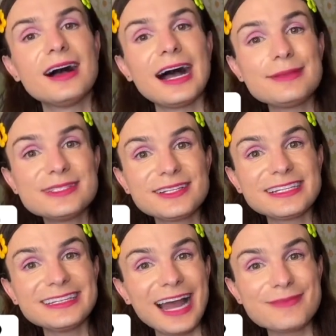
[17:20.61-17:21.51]
I'm
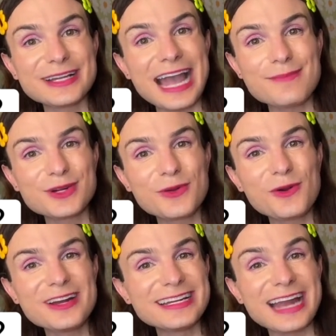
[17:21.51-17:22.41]
Dylan, I'm a
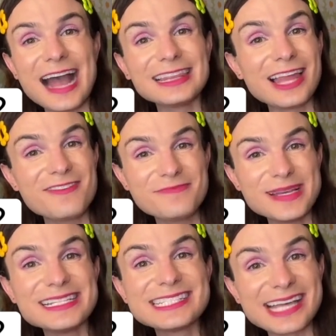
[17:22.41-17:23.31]
Capricorn, and I love
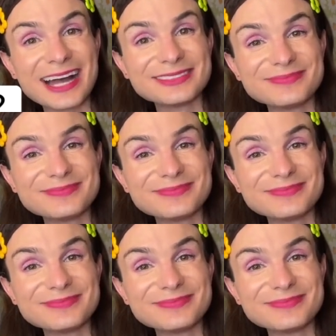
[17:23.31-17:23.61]
pizza.